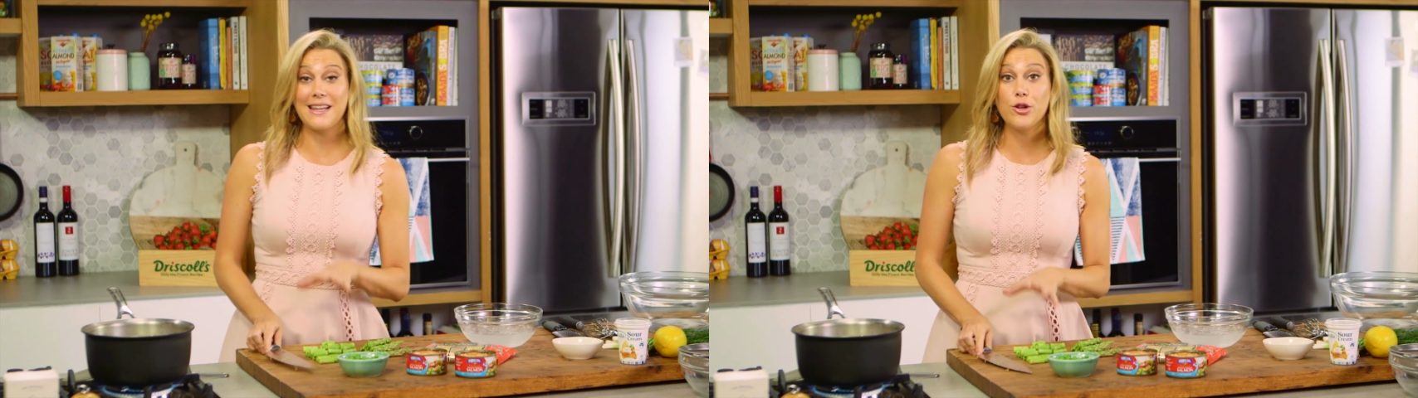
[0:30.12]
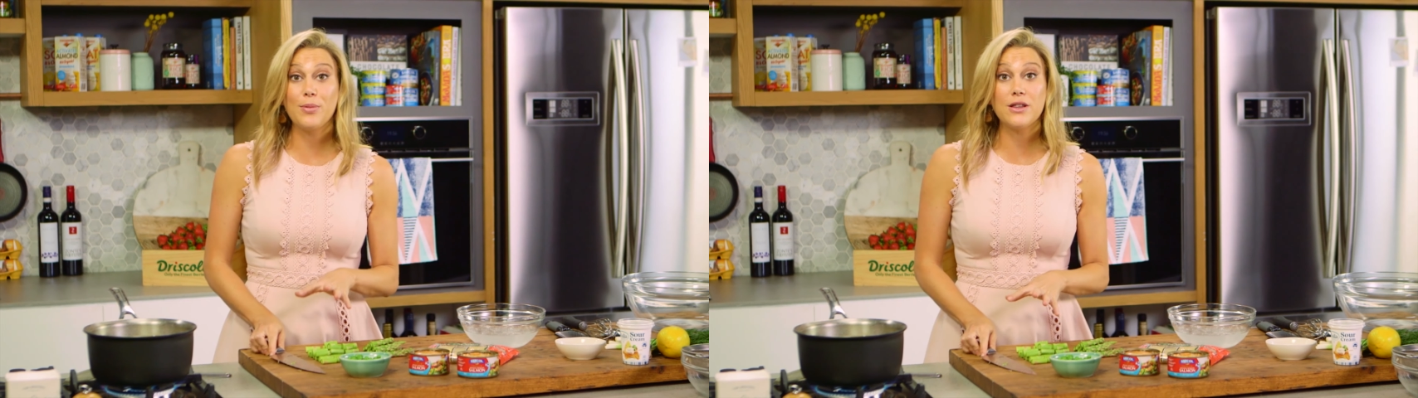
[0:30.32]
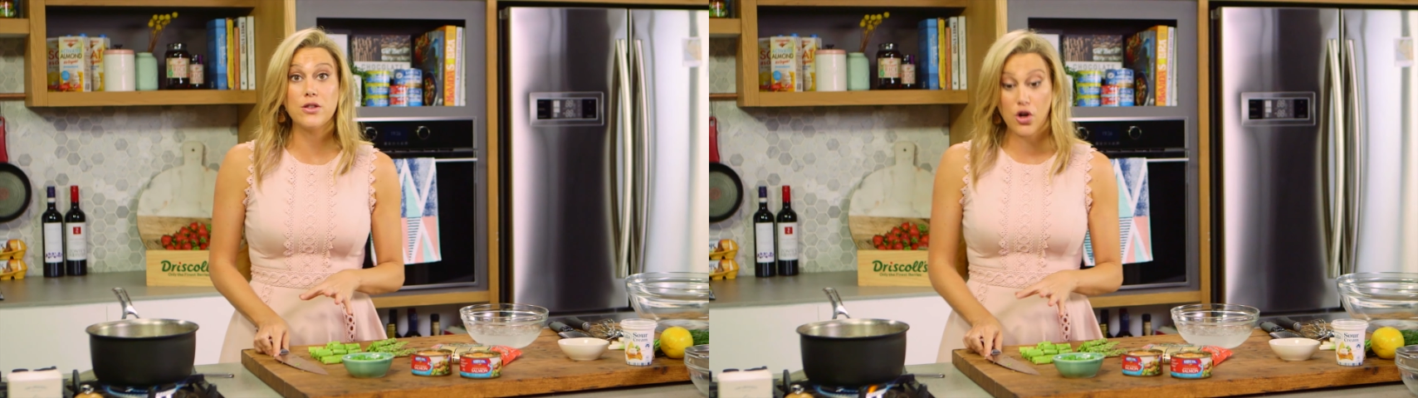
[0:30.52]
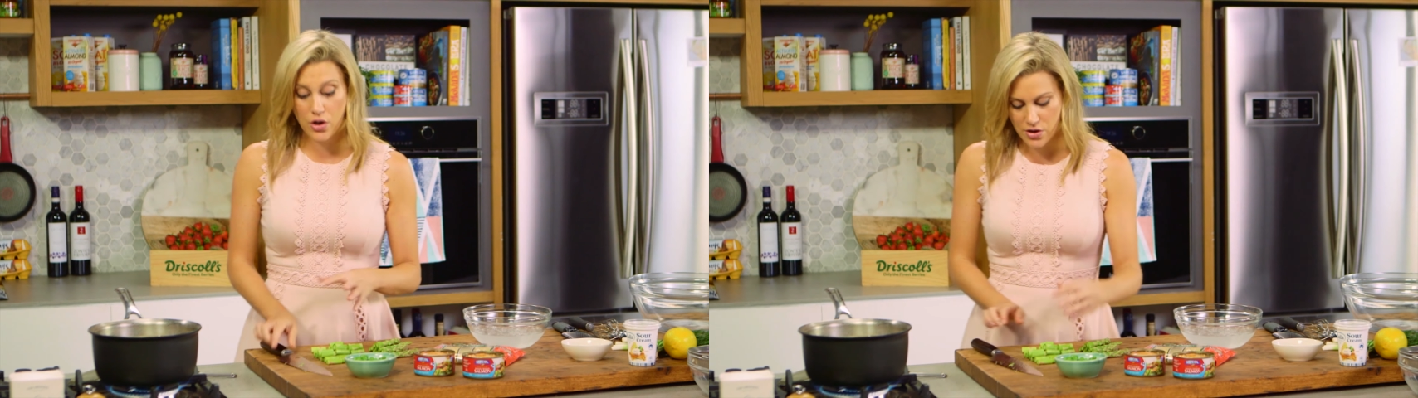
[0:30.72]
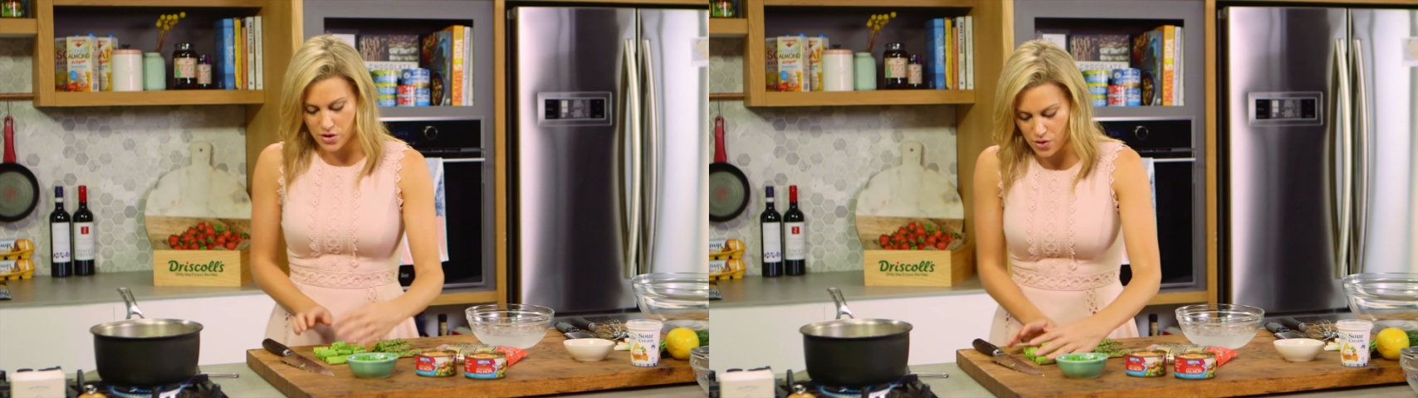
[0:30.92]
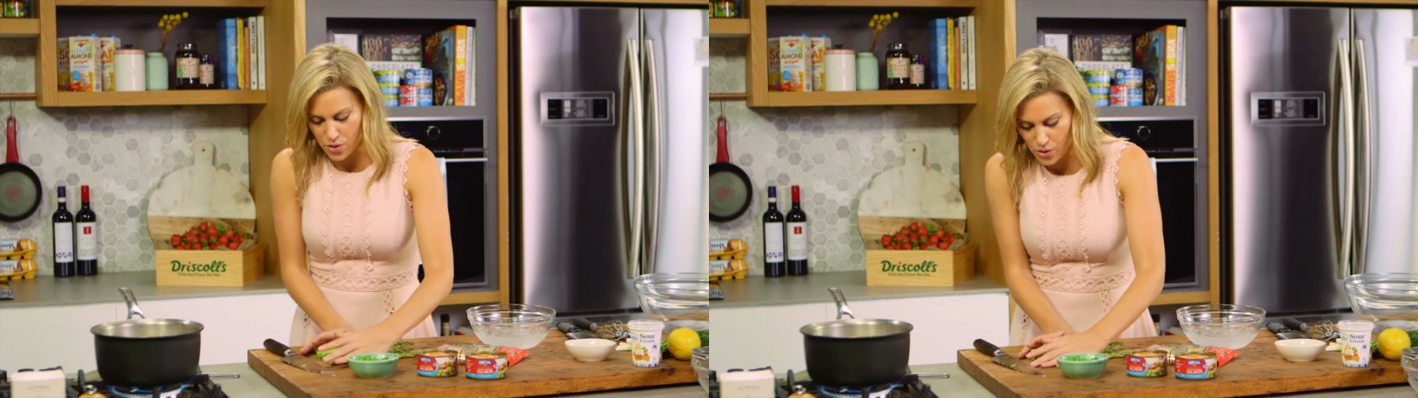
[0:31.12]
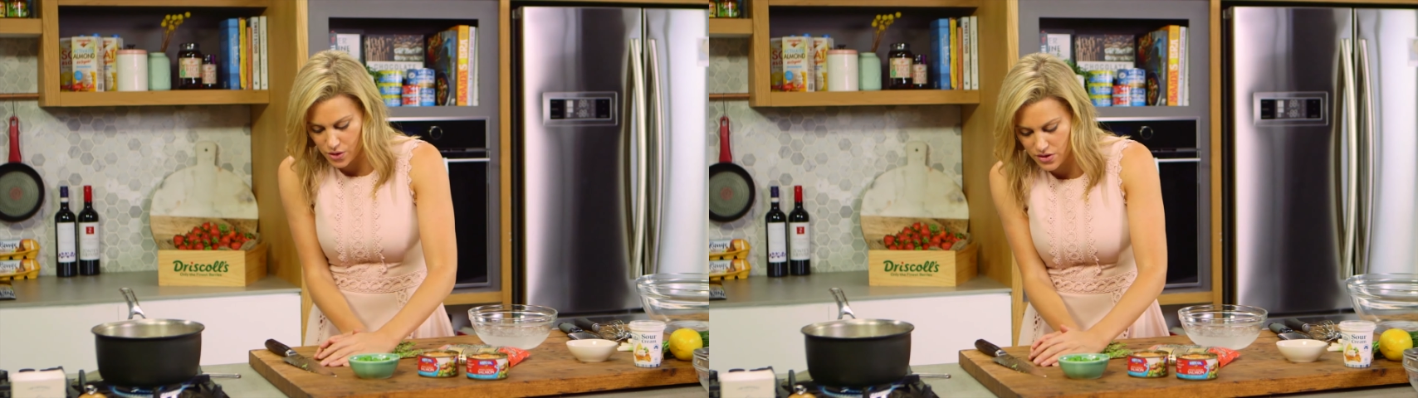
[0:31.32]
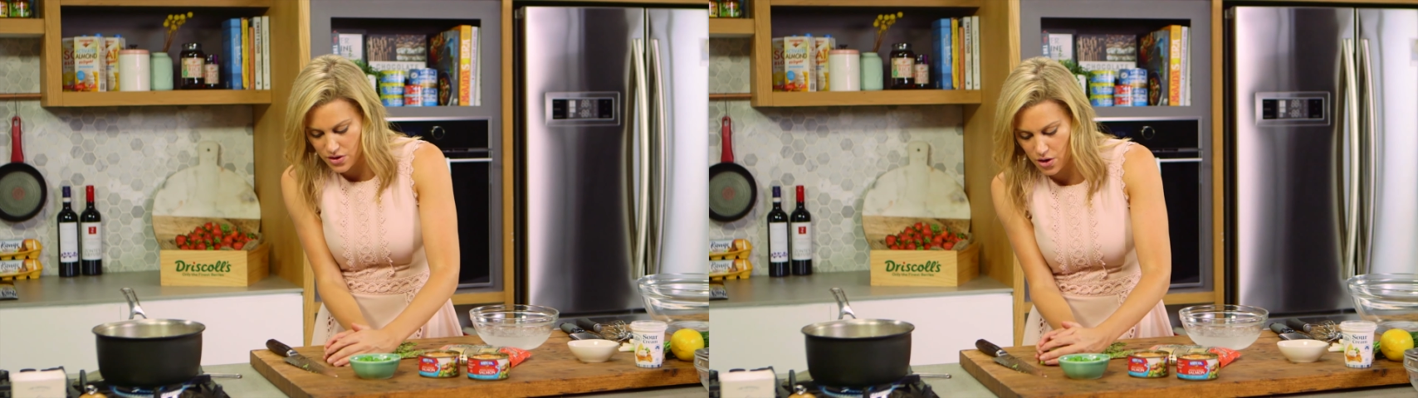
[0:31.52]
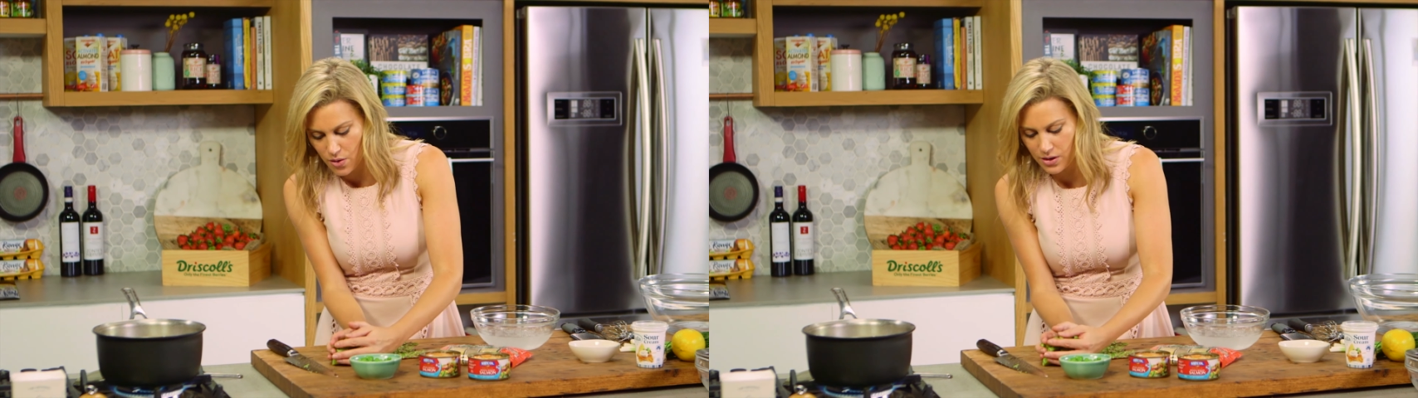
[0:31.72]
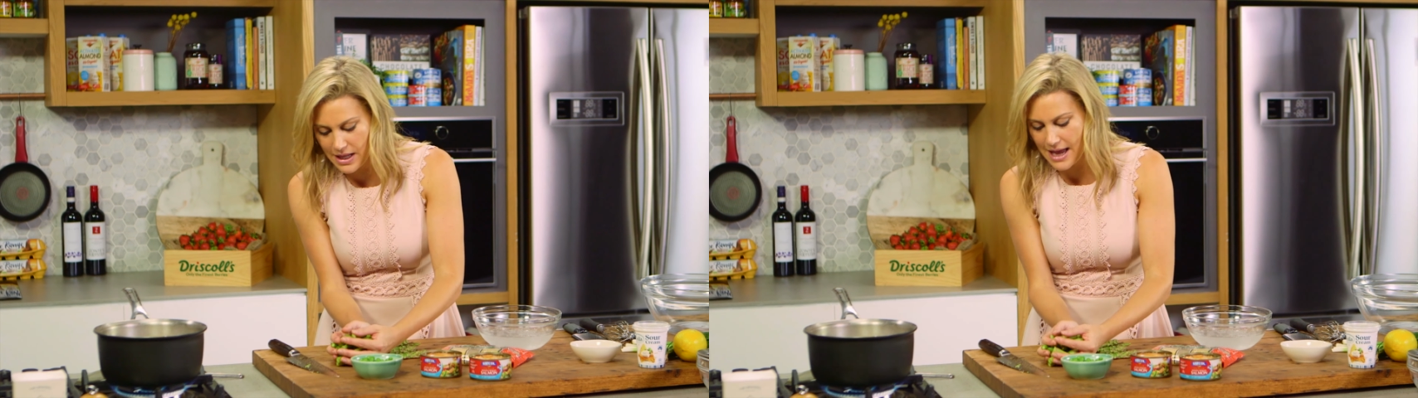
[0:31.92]
a little bit longer to cook, so
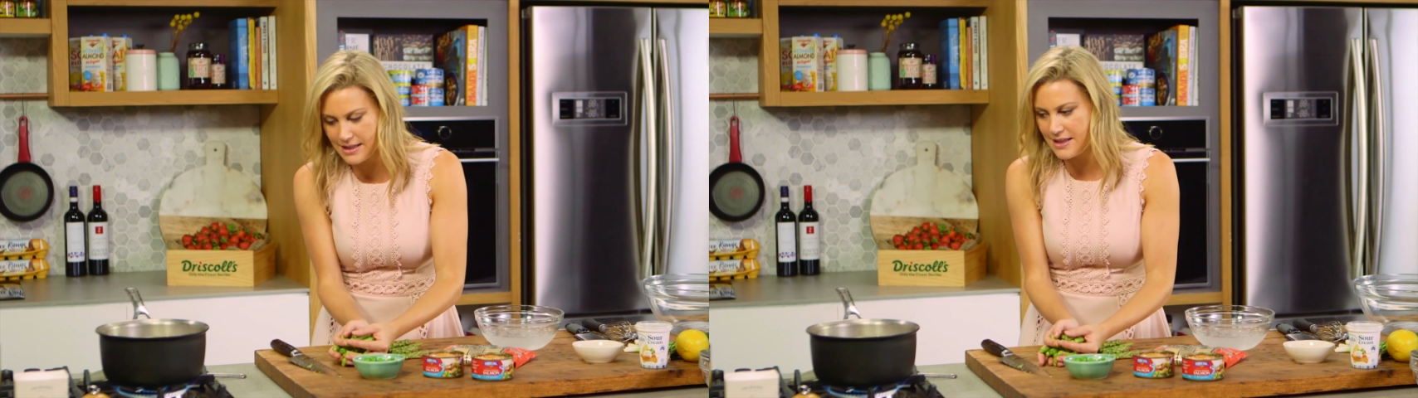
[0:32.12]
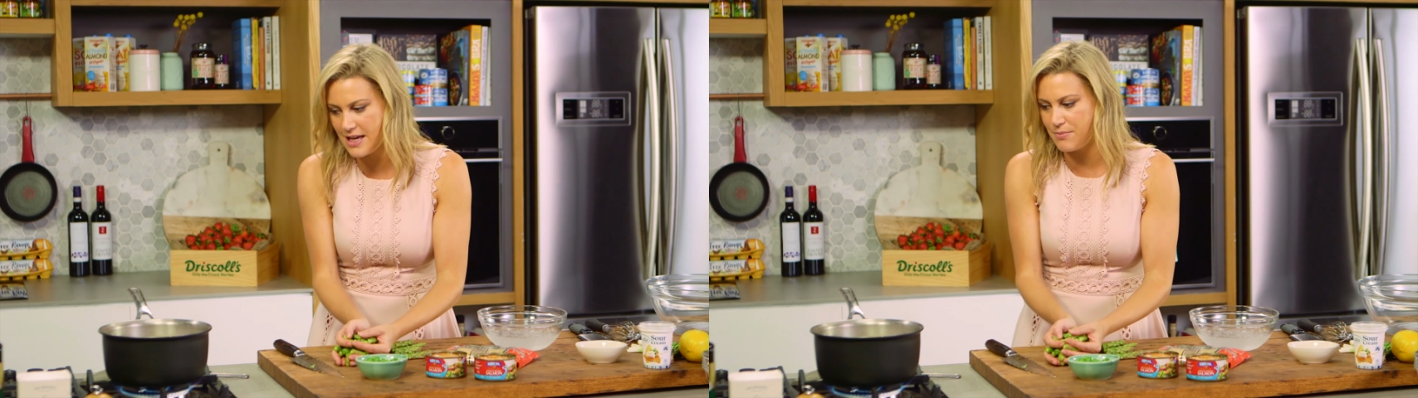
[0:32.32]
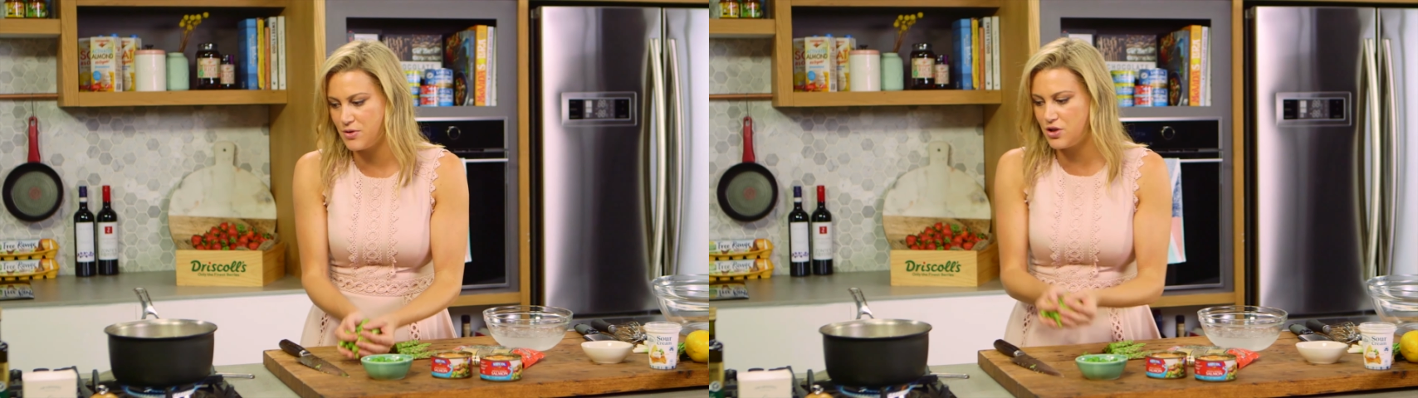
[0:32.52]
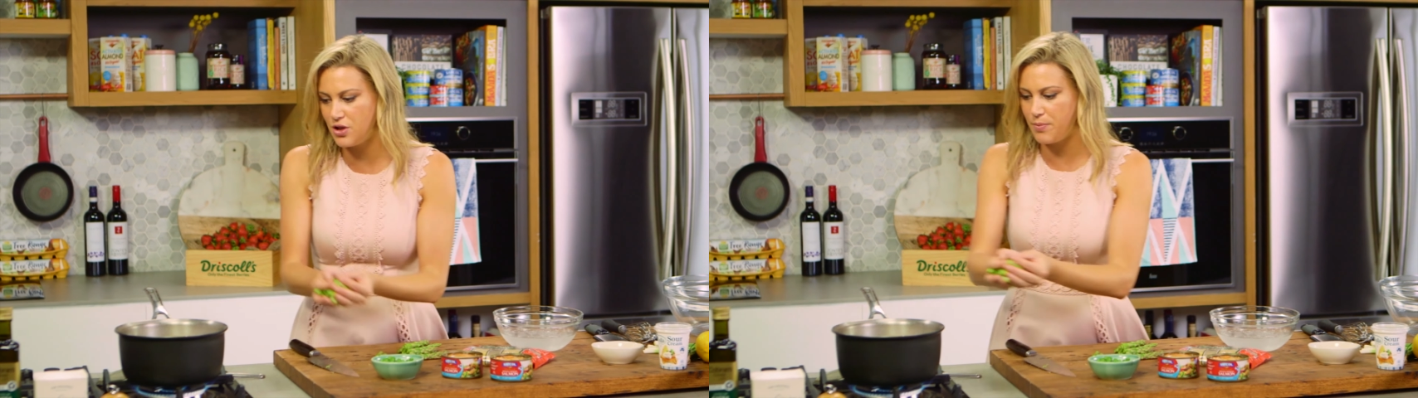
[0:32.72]
I'll add them to the